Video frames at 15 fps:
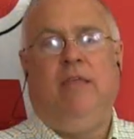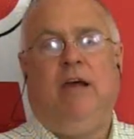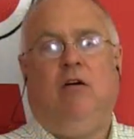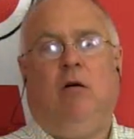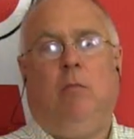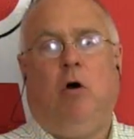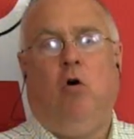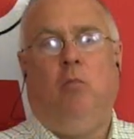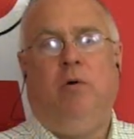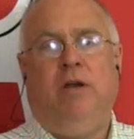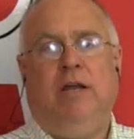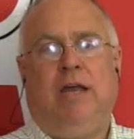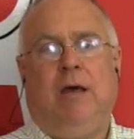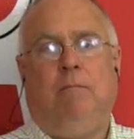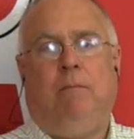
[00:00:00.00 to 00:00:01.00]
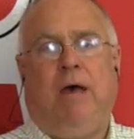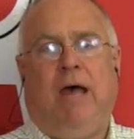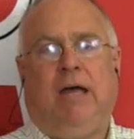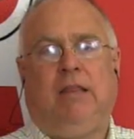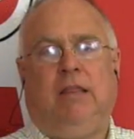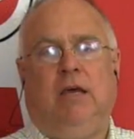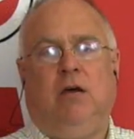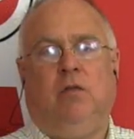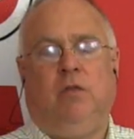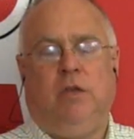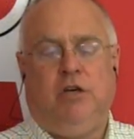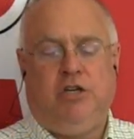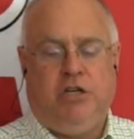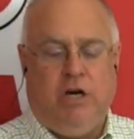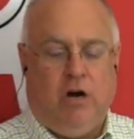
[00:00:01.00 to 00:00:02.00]
I'm hoping to get back there
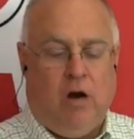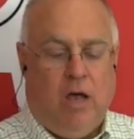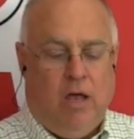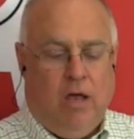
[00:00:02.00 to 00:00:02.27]
this year.